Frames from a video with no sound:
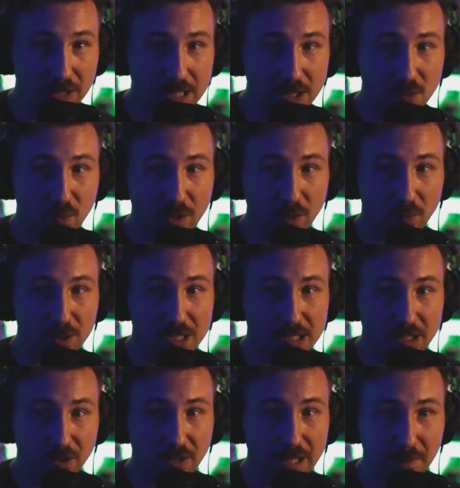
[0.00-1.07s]
is we were
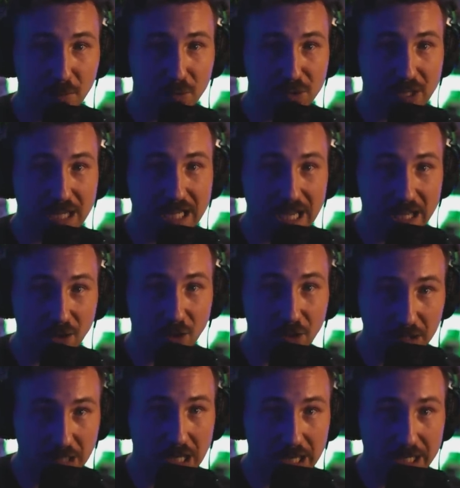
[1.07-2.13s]
still able to get
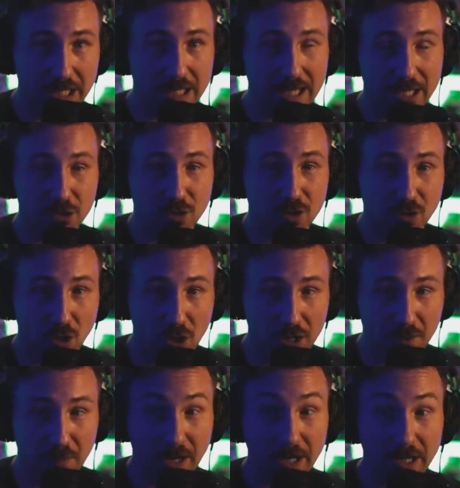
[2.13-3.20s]
online and actually talk
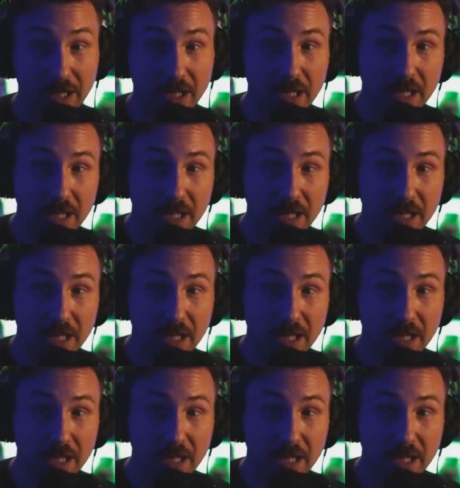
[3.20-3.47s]
about it.